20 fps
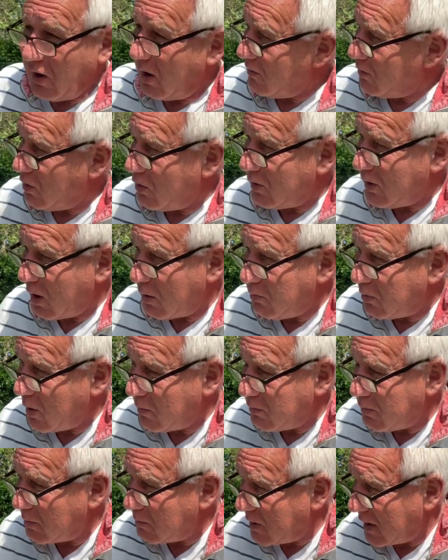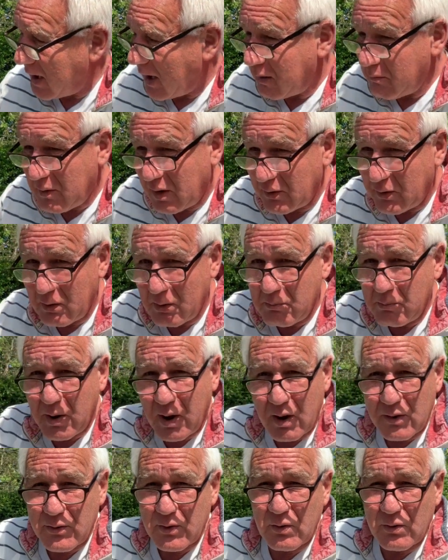I've got no problem with that by doing
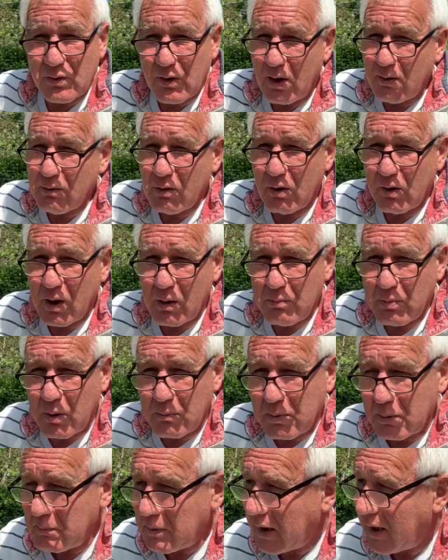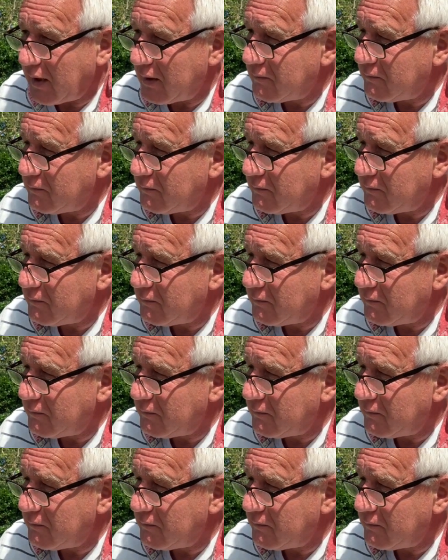parcels. I've got no problem with that.